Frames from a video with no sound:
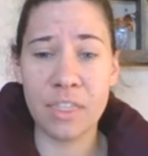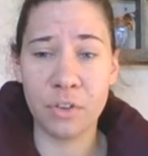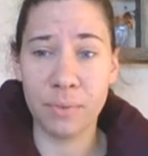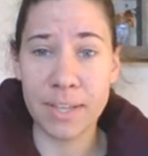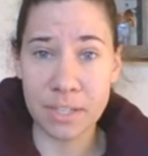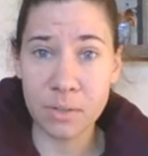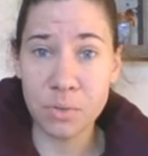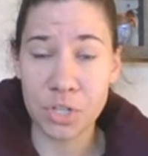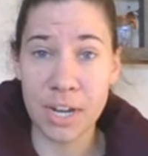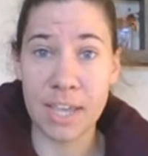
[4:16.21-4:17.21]
the
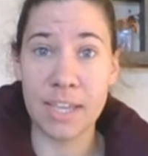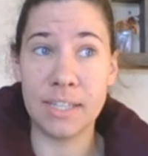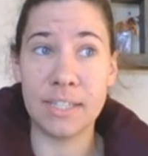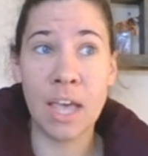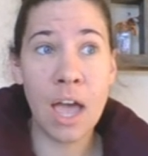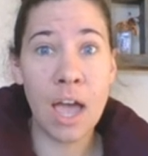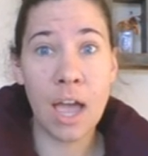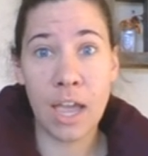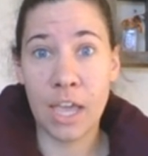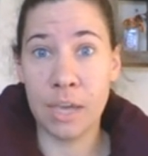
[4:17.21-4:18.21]
resolution is
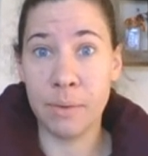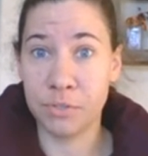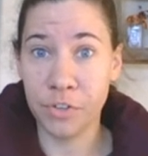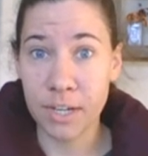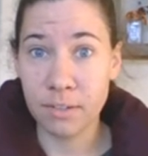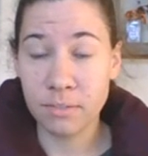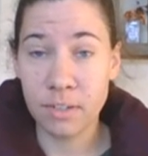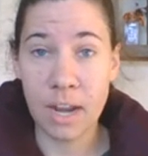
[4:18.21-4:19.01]
he was free.